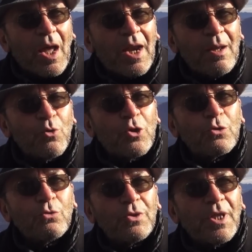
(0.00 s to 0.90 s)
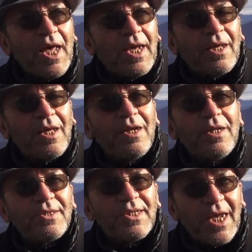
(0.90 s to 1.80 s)
anymore to take
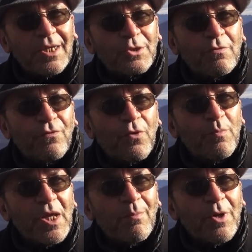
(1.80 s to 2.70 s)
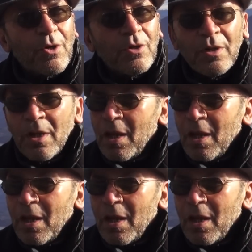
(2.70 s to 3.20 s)
initiation from him,